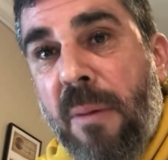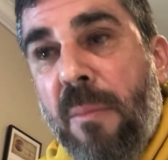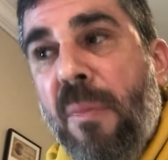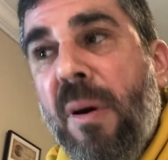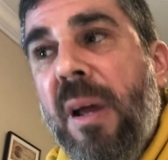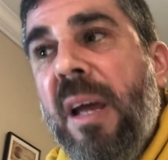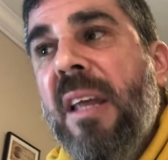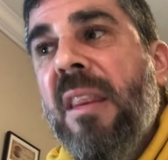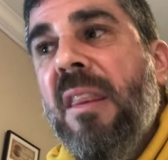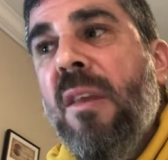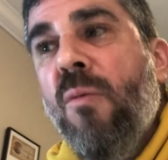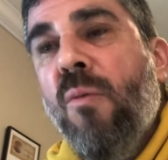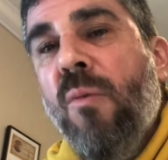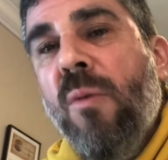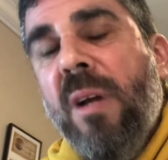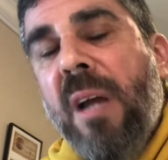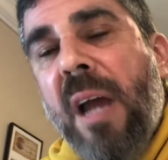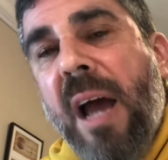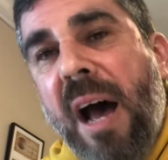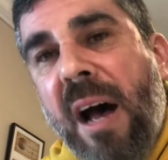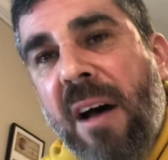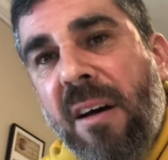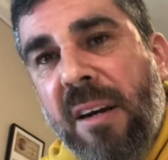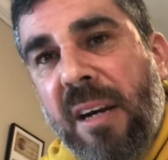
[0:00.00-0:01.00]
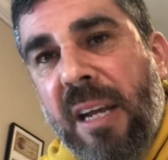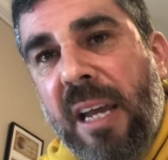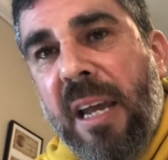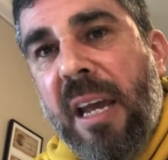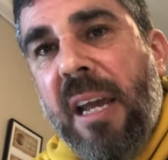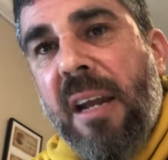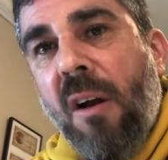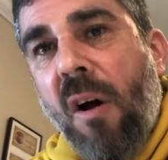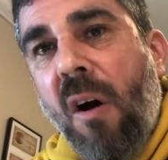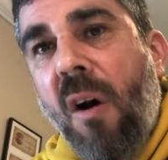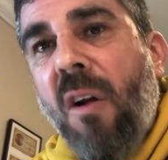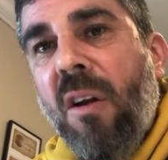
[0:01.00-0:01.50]
But in the reality,
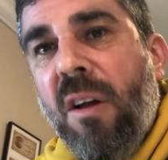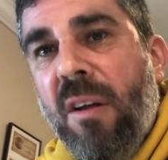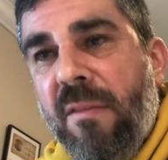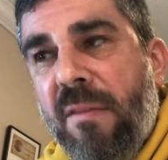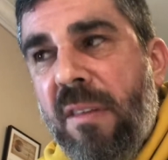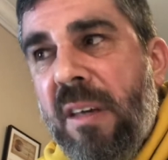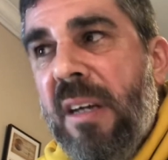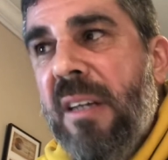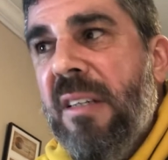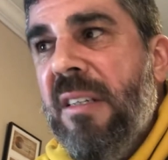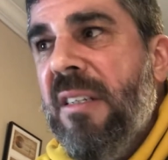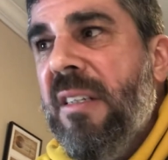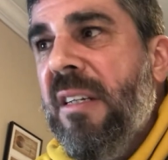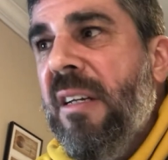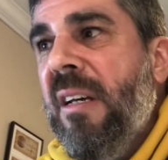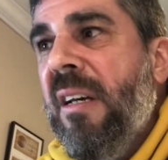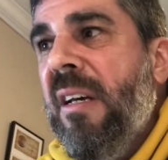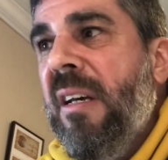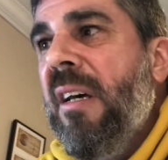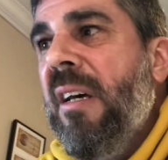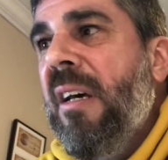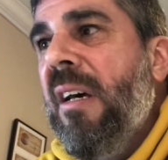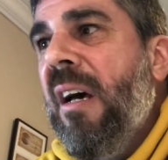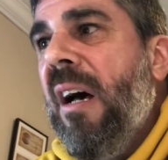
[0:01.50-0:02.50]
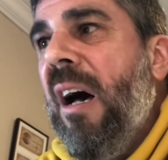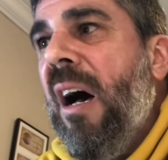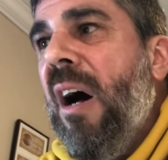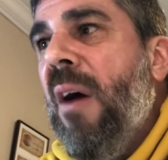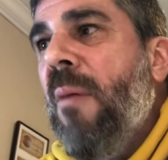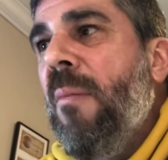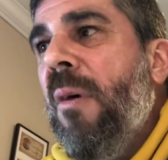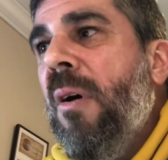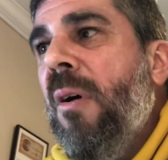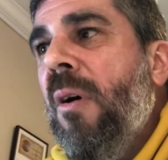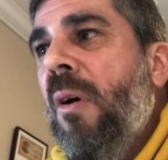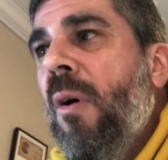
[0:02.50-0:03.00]
in all of this,
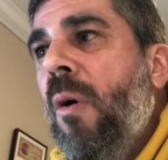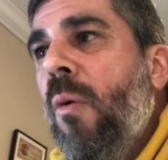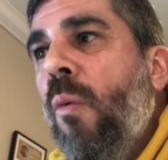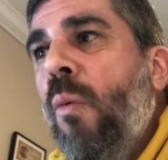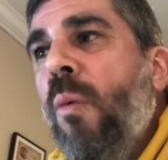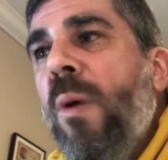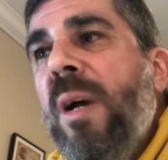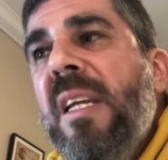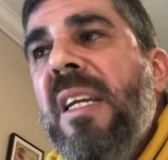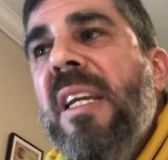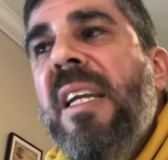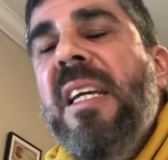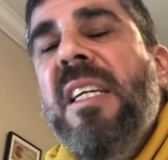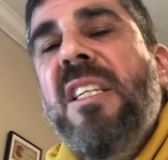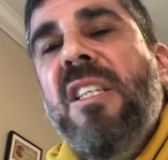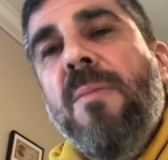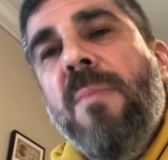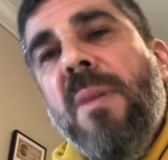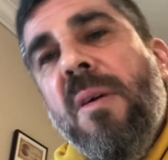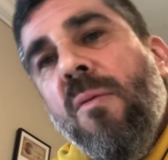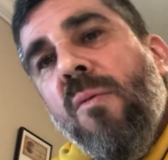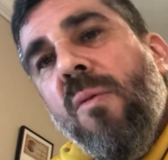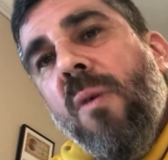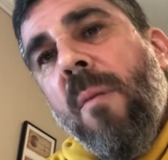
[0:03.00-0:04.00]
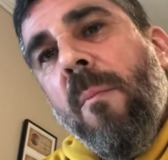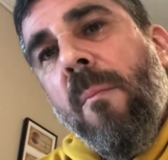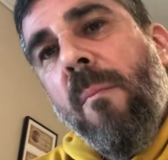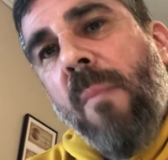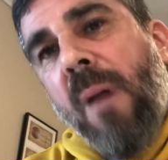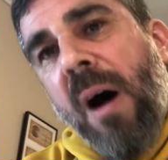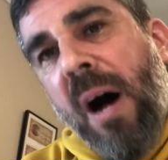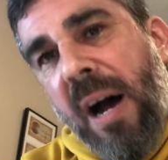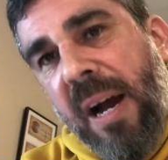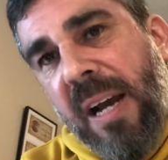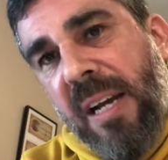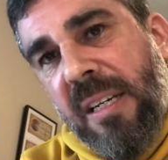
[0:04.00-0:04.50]
um, we need to be
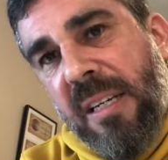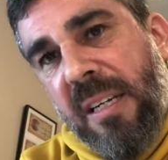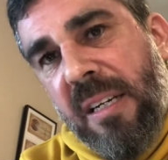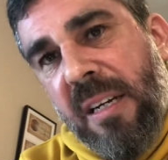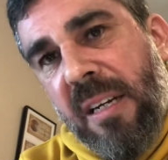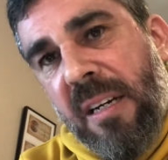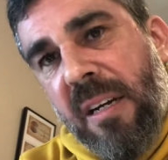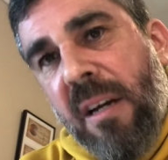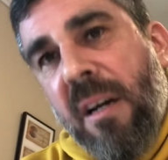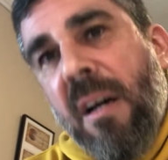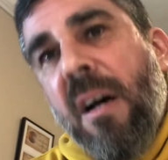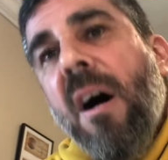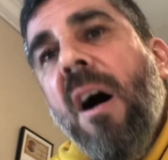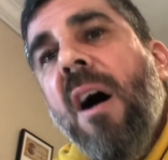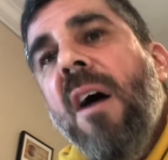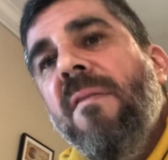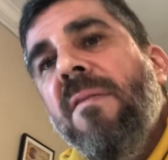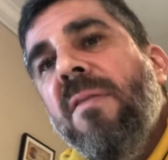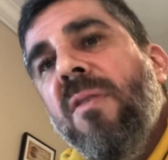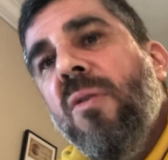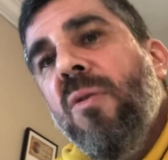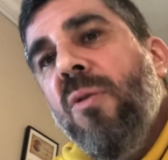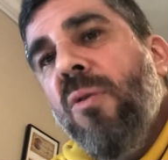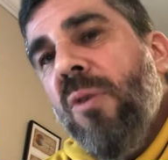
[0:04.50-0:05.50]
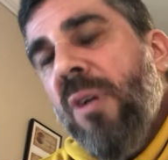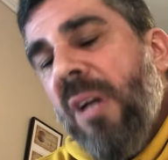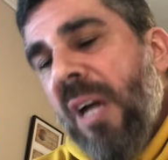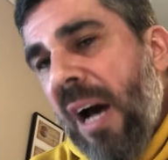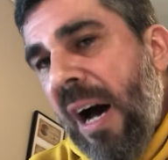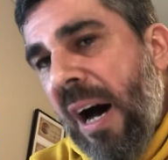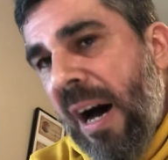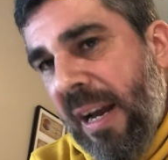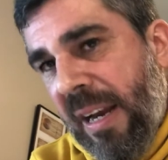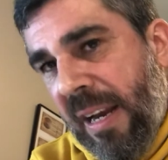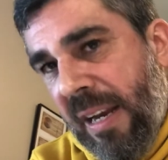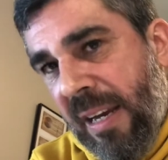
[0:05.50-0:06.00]
reminded of who
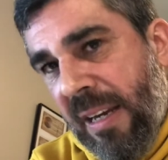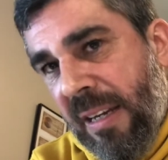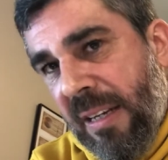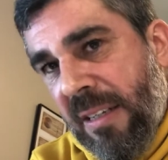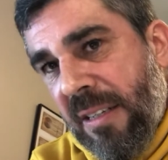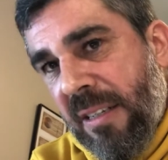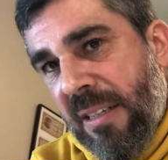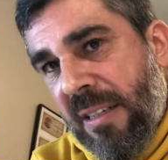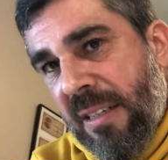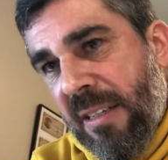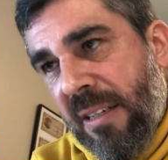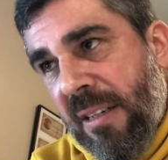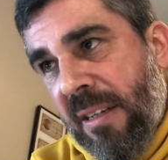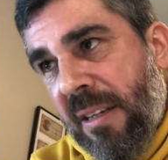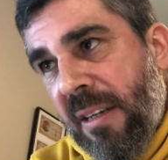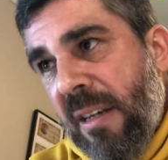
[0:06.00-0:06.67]
God is.